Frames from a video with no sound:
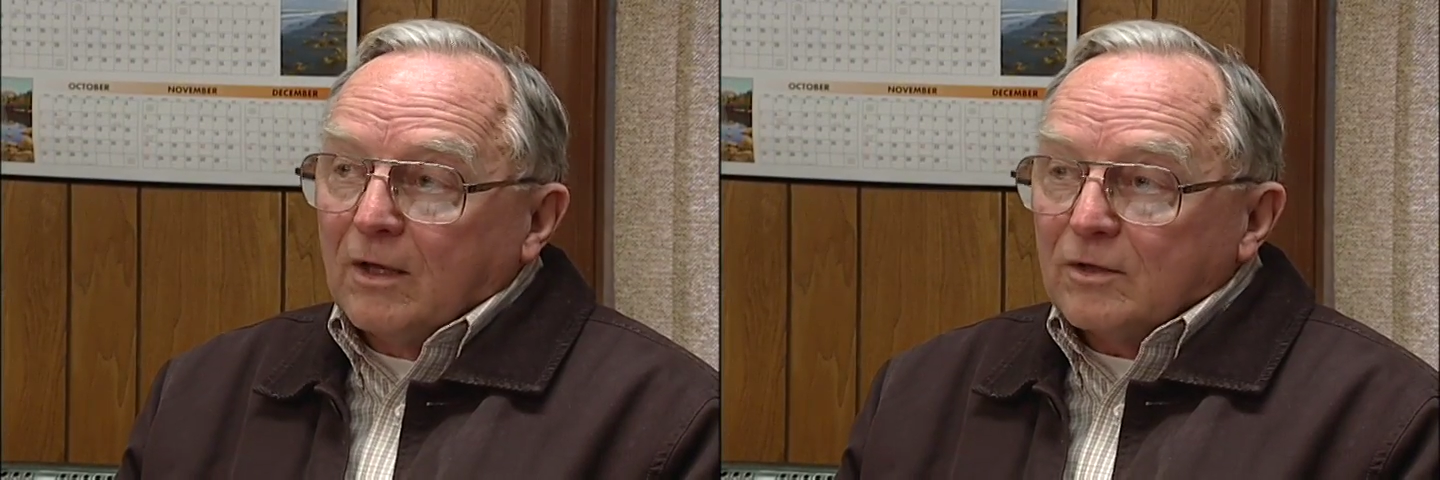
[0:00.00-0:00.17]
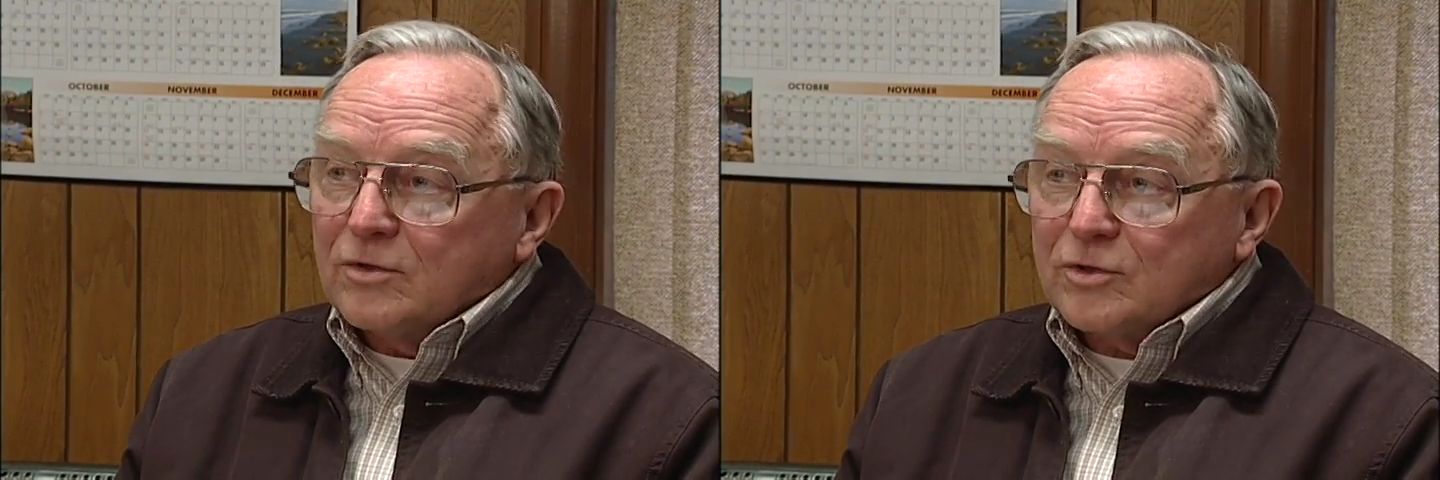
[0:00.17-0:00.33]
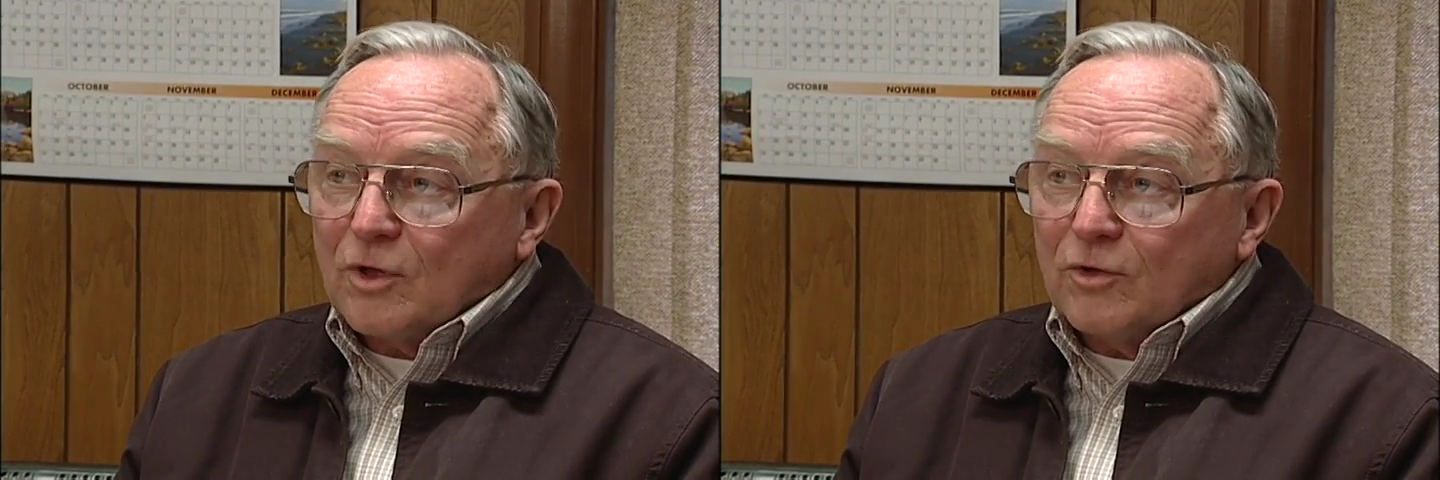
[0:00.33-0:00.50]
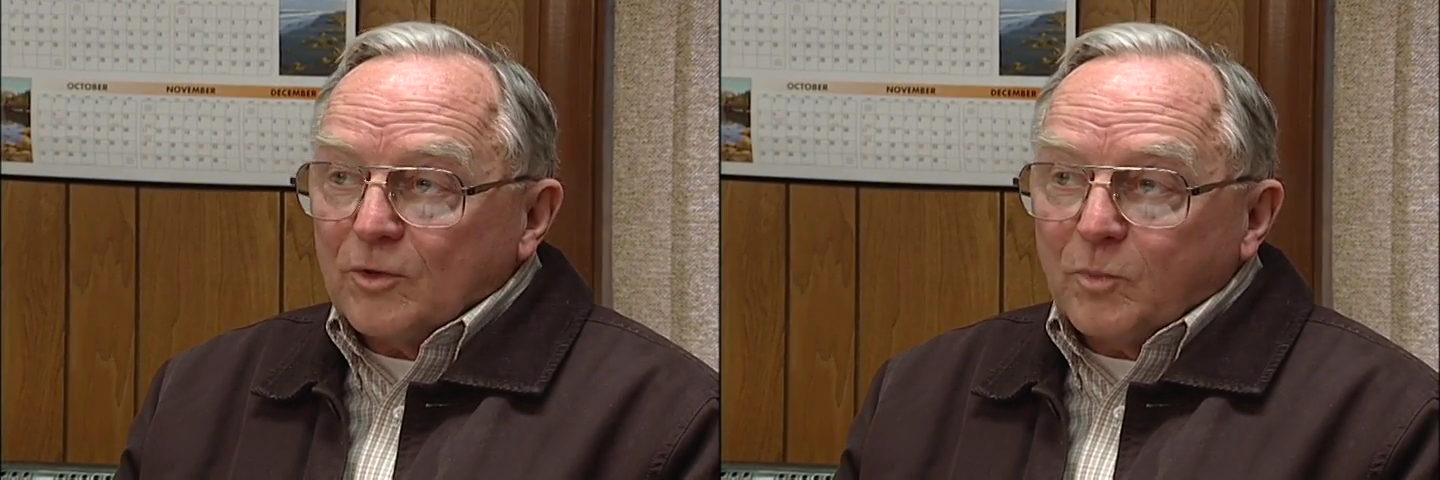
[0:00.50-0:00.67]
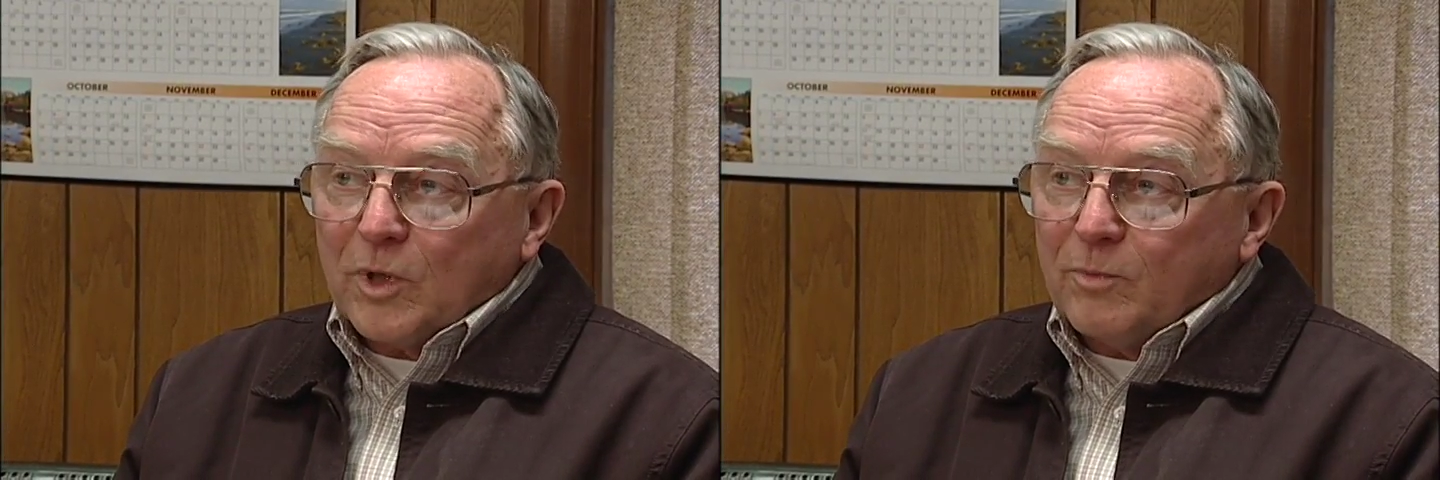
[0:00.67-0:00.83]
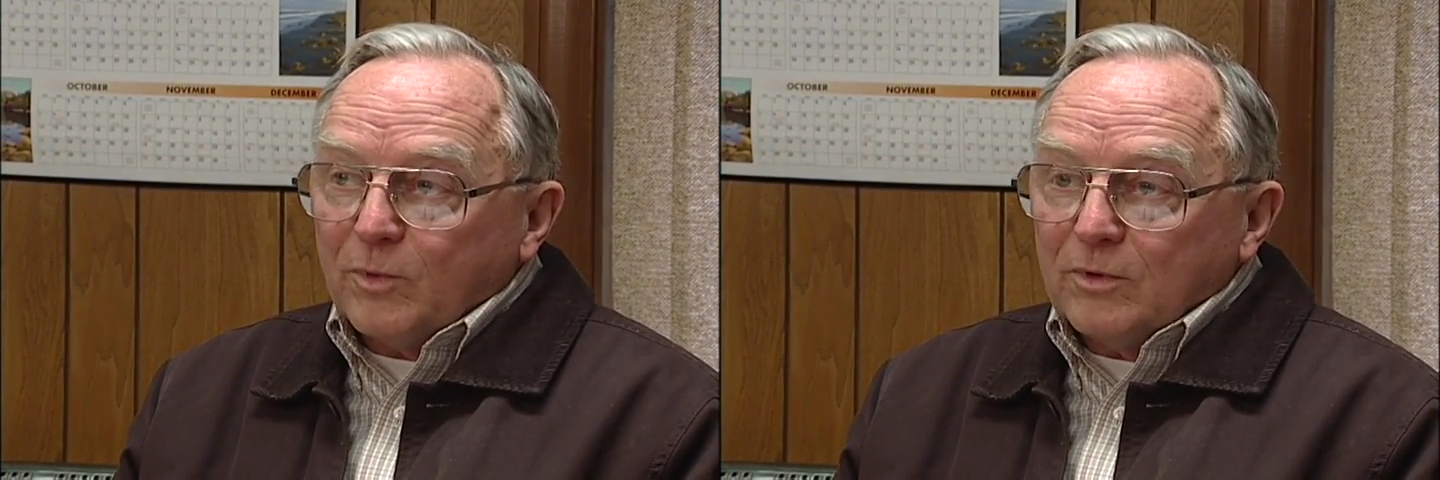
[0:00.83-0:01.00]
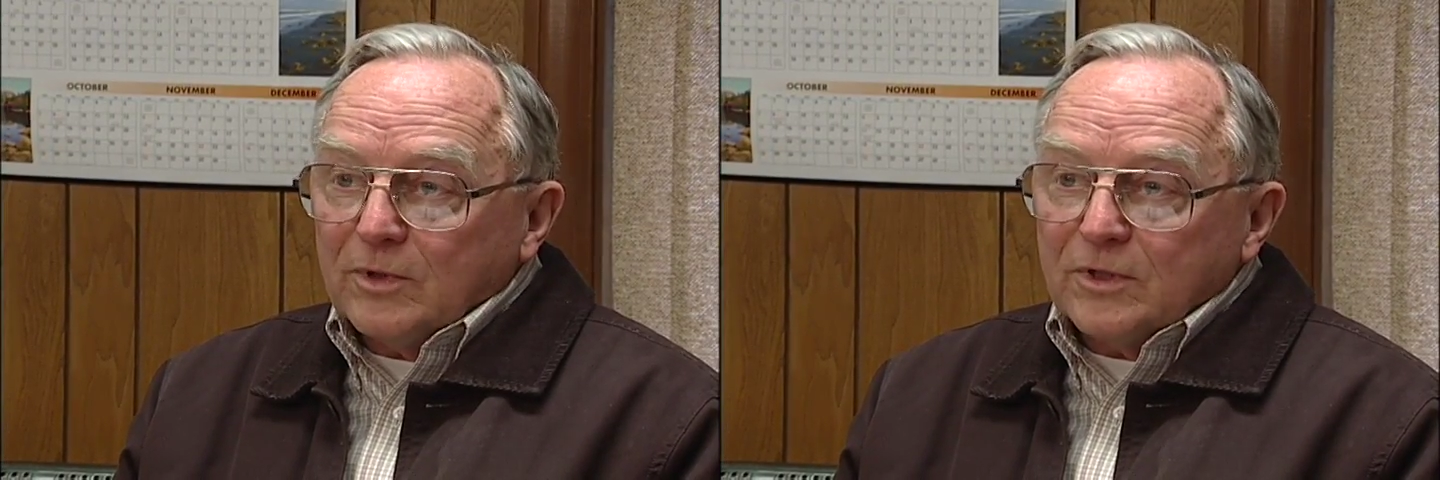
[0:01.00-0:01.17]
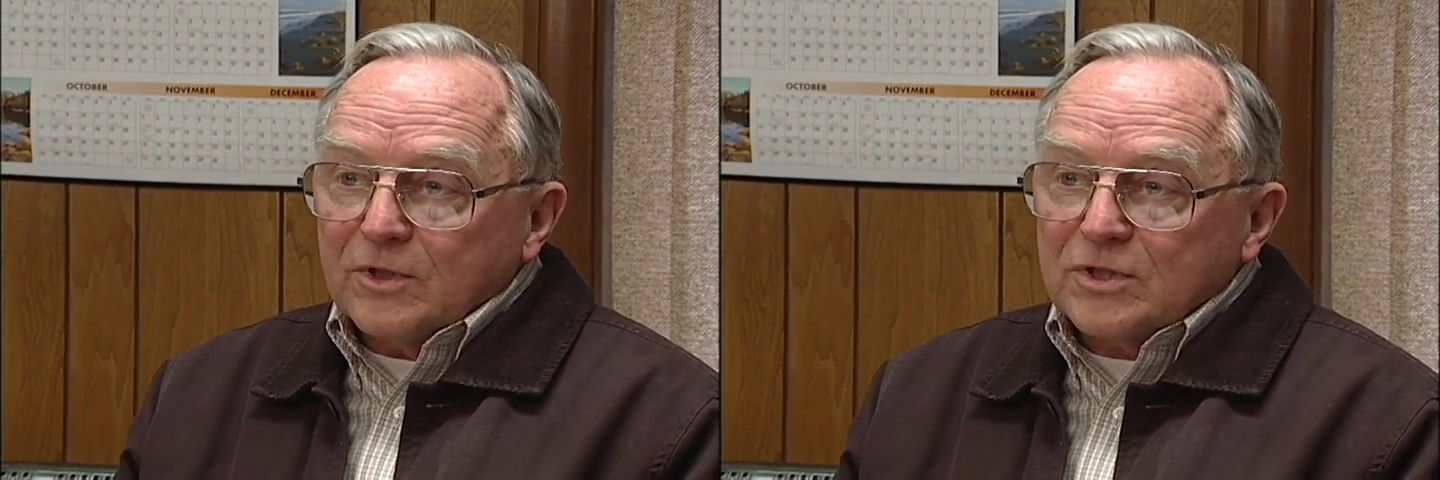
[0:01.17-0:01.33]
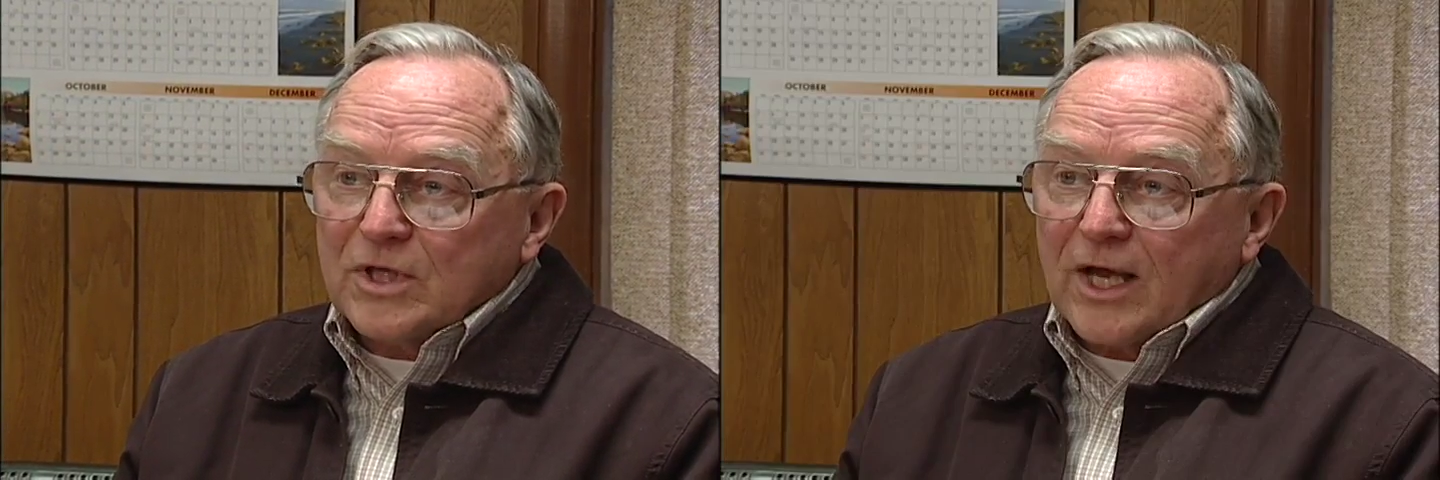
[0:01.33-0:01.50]
So the people in
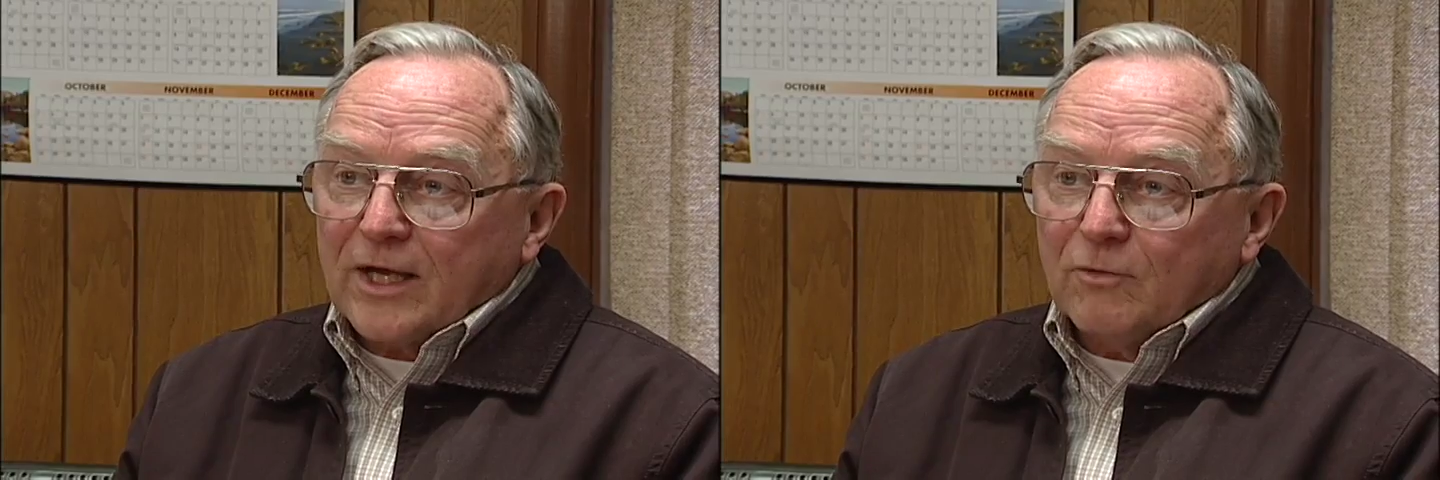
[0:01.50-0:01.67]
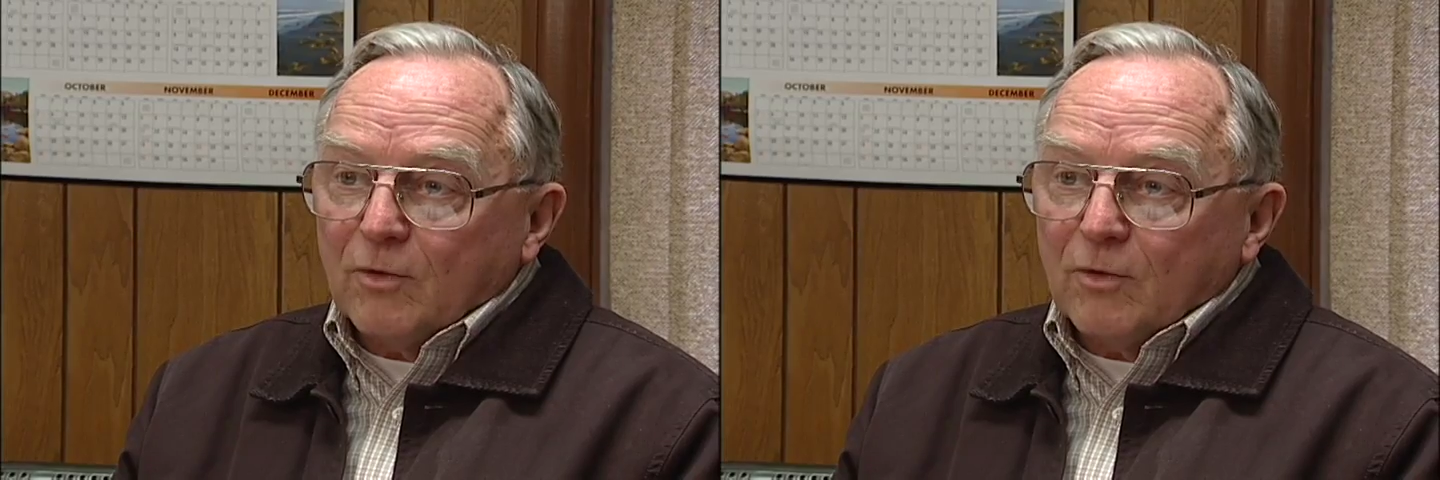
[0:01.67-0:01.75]
the side